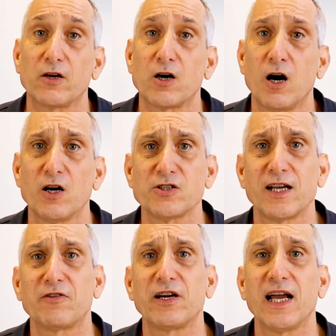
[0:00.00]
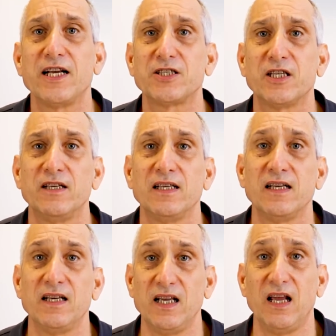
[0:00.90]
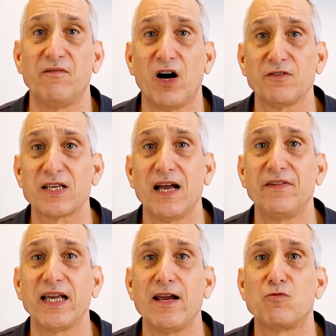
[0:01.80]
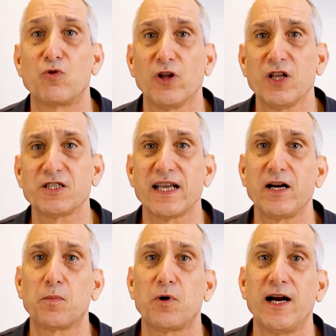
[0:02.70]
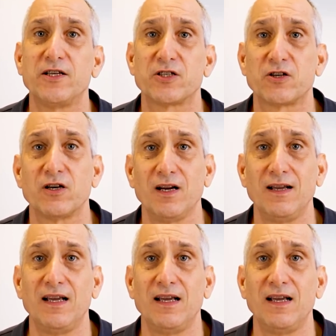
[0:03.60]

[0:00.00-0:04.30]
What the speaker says: Cost segregation involves having a real estate appraiser